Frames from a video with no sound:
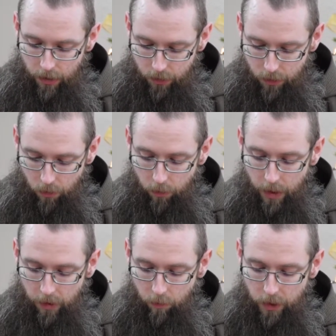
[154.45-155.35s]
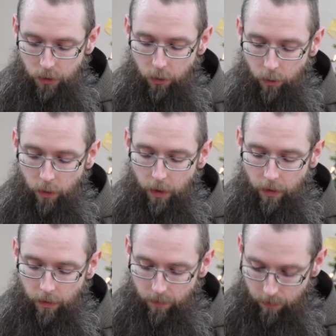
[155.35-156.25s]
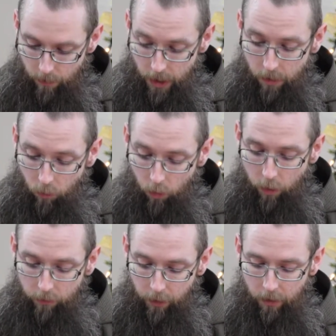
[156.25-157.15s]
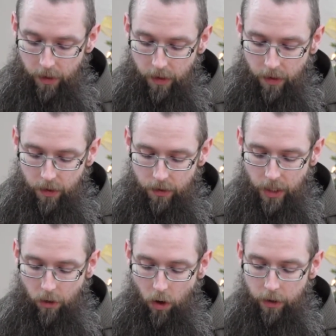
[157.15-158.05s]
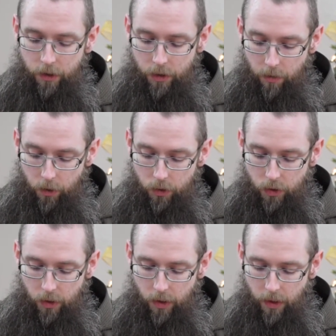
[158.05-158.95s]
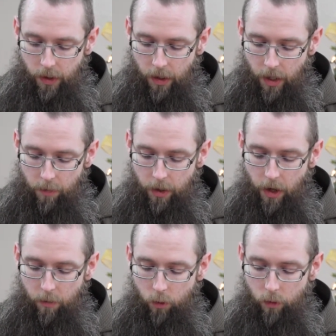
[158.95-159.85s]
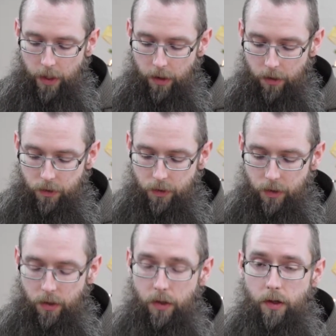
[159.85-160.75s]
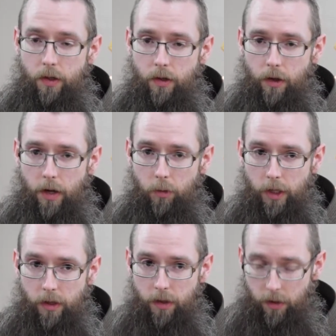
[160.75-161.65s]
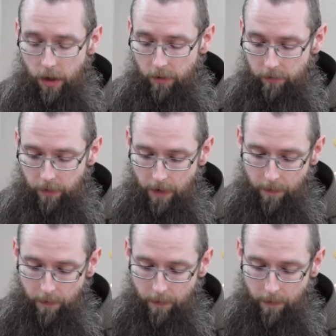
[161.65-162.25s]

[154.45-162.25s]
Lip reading: so that we too might more perfectly take on his image and become who he is, namely, love.